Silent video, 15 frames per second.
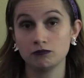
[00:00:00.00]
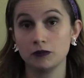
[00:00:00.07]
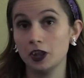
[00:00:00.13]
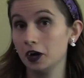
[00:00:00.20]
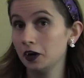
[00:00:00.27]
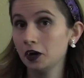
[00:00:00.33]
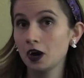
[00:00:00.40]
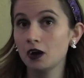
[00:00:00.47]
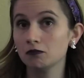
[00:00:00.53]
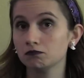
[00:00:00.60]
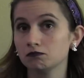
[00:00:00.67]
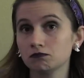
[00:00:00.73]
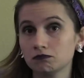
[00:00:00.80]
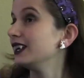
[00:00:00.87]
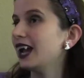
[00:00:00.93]
there you go.
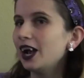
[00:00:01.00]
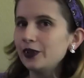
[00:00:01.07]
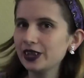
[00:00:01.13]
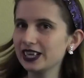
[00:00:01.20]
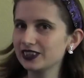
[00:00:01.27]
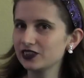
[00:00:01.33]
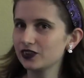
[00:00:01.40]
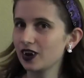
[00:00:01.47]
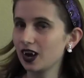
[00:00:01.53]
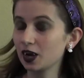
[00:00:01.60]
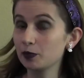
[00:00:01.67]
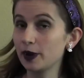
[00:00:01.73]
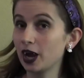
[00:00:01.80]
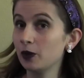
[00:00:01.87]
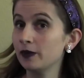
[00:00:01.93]
Now let's talk
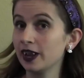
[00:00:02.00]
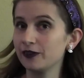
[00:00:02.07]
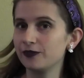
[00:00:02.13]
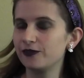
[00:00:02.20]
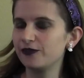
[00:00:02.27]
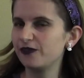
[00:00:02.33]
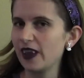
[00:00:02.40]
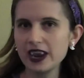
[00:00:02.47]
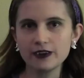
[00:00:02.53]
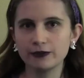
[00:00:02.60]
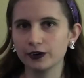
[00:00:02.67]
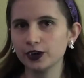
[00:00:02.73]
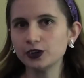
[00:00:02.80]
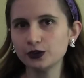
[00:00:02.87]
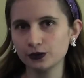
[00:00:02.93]
about my
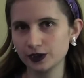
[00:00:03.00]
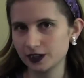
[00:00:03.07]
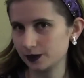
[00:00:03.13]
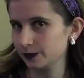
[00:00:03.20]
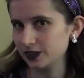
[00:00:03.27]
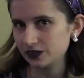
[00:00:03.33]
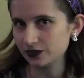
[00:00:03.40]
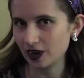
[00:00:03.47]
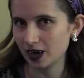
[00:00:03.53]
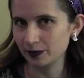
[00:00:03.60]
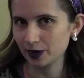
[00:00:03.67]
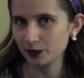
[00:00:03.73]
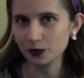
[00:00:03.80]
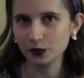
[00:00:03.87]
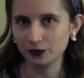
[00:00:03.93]
favorite Christmas
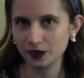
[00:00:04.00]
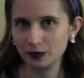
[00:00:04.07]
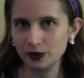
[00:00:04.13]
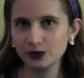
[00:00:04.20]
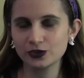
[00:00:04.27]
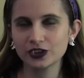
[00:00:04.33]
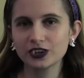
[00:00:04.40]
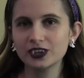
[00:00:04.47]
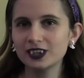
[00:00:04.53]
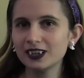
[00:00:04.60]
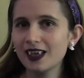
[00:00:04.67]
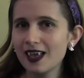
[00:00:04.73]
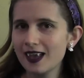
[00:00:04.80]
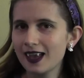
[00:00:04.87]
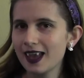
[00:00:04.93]
zombie movie
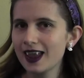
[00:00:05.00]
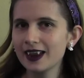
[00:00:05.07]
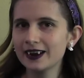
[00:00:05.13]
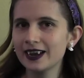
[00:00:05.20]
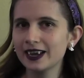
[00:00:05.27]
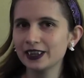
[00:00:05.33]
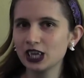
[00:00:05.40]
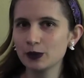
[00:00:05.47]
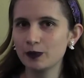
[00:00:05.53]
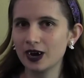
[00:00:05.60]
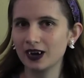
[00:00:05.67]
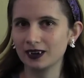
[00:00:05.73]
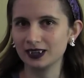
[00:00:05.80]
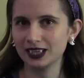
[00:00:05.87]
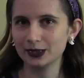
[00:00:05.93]
musical, Anna and the
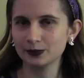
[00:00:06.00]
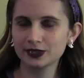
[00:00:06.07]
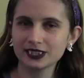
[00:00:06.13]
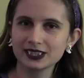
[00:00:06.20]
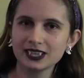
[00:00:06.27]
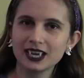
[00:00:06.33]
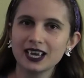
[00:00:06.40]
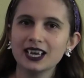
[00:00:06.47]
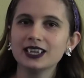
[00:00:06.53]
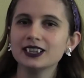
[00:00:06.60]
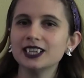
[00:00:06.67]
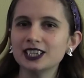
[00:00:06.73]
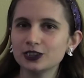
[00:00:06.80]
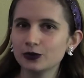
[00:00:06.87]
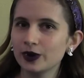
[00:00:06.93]
Apocalypse.
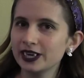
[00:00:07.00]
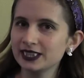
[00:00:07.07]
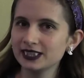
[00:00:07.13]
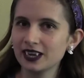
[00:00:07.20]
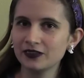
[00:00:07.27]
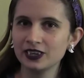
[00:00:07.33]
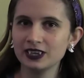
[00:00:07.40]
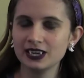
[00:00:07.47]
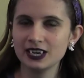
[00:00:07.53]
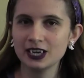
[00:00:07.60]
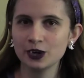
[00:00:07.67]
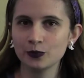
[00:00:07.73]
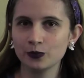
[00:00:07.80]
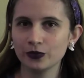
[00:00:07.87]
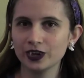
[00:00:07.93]
This
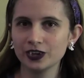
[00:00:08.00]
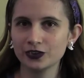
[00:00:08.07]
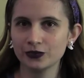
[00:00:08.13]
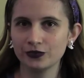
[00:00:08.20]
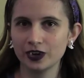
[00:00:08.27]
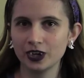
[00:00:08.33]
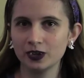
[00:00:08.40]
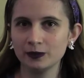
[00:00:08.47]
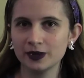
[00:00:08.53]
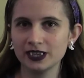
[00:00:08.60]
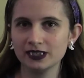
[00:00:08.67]
2017 British film